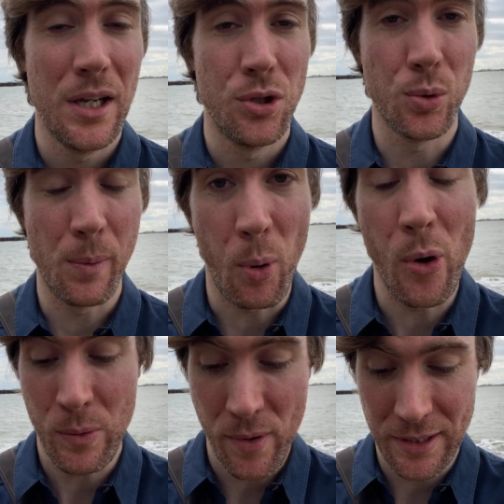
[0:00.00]
to a
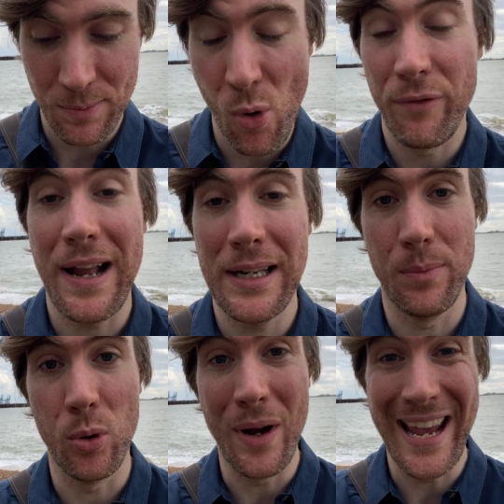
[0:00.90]
point where it's more
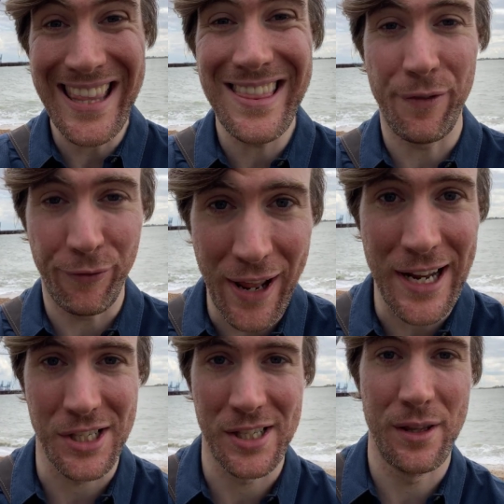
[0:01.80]
valuable in the flesh.